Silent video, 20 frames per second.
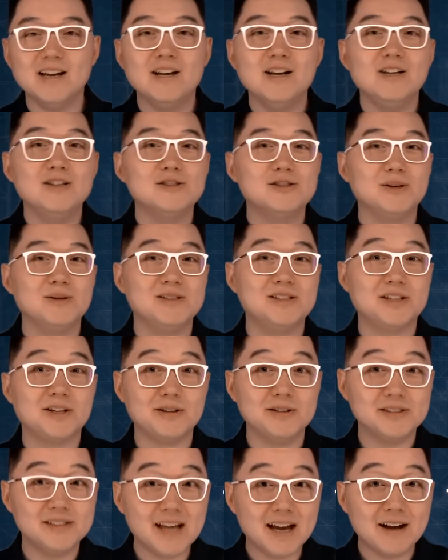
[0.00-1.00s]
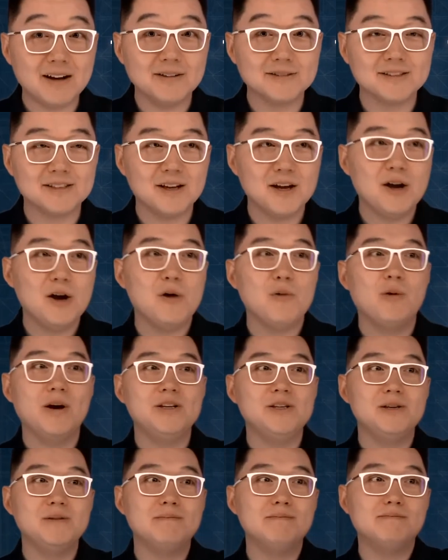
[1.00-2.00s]
So it turns out when
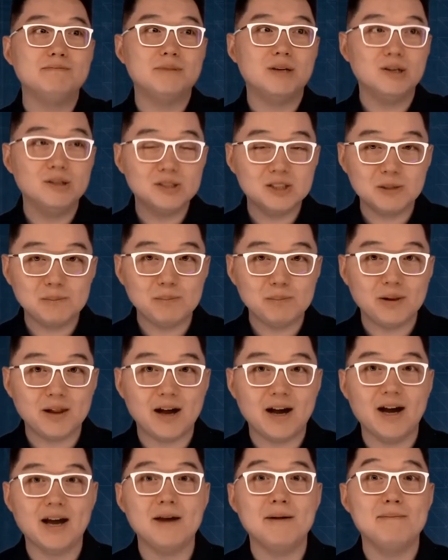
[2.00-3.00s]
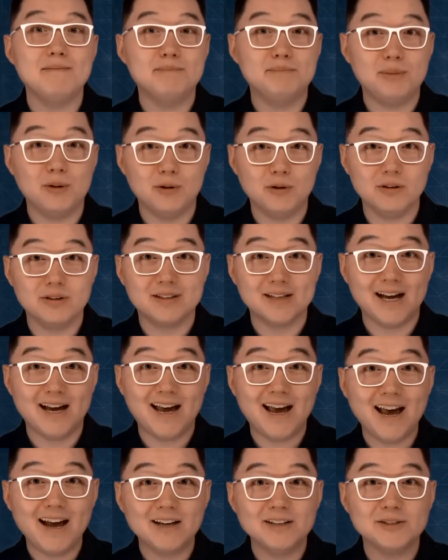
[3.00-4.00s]
you multiply both
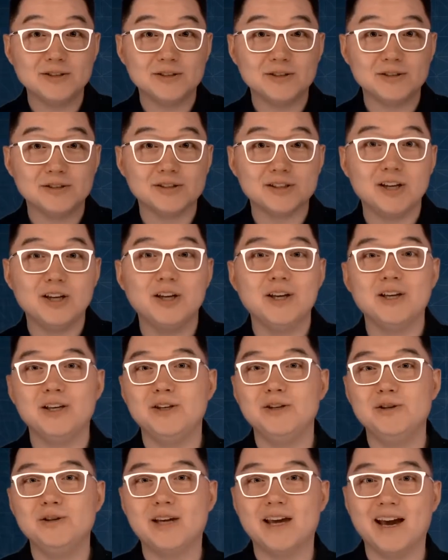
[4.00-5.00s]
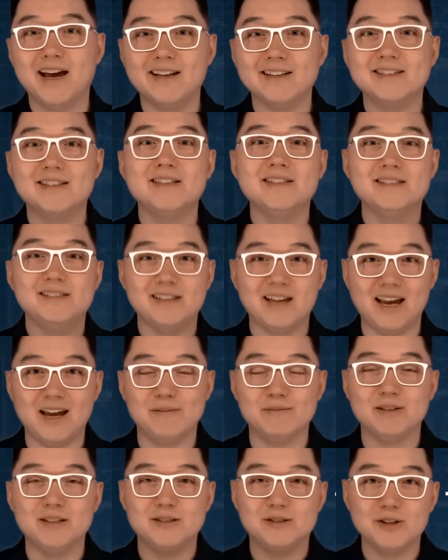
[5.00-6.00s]
diagonals, you get the same
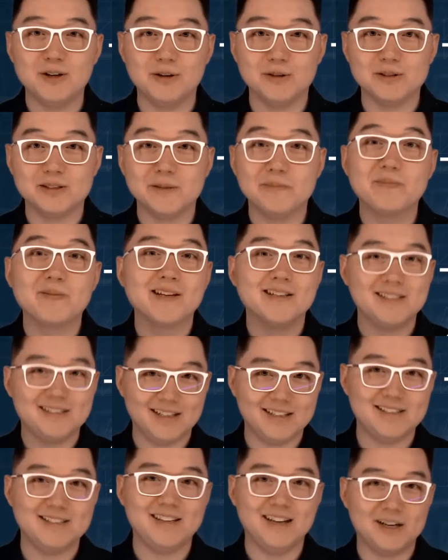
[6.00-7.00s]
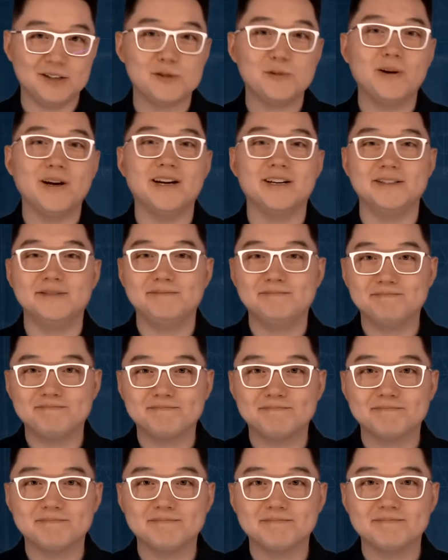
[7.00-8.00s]
result, 60x squared.
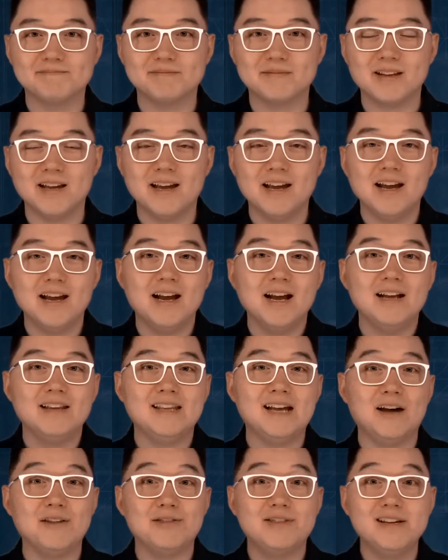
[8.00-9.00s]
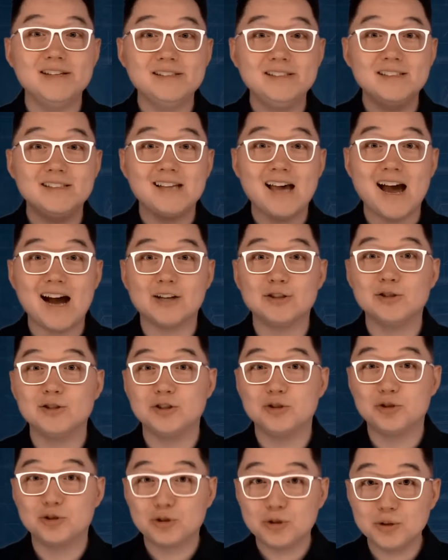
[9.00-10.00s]
Now this is actually
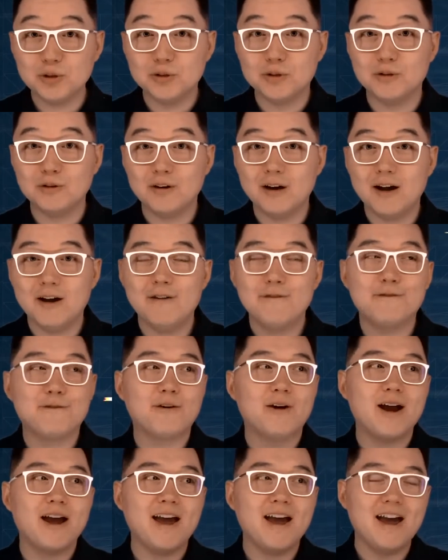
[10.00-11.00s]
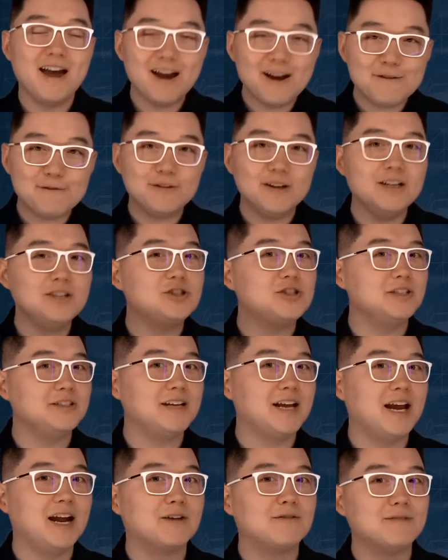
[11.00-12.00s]
true for every
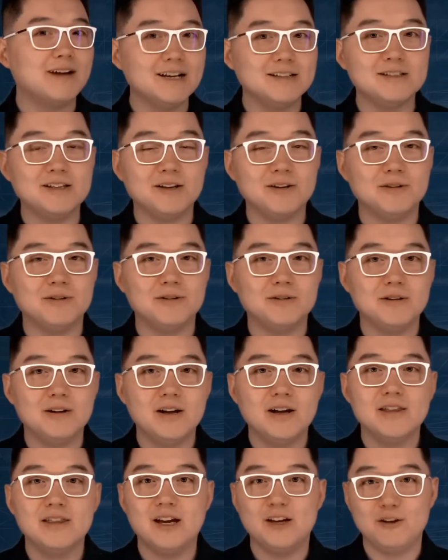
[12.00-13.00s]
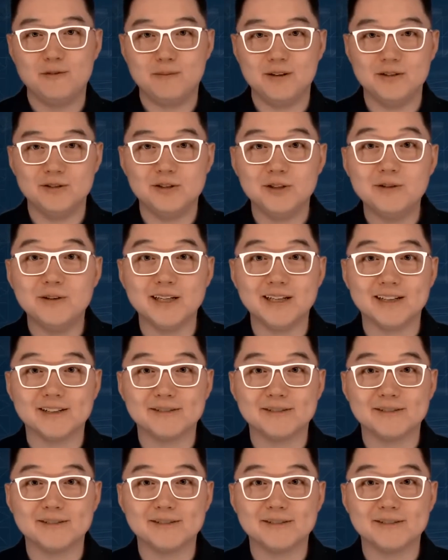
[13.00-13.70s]
generic rectangle that you've been doing.